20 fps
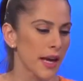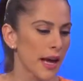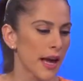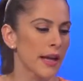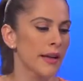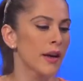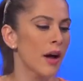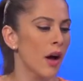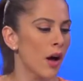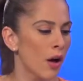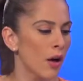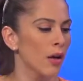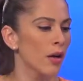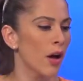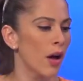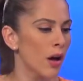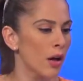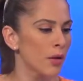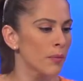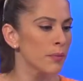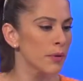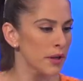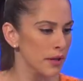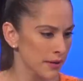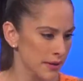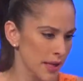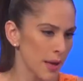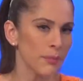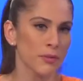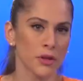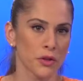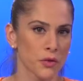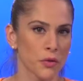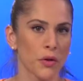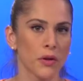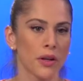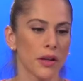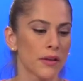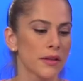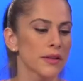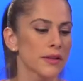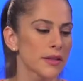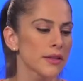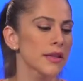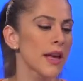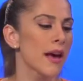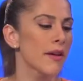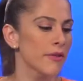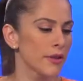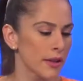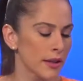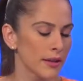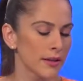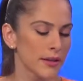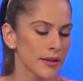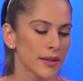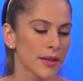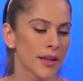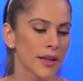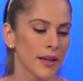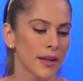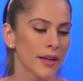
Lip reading: and I'll be accepting toward it. And this is evidence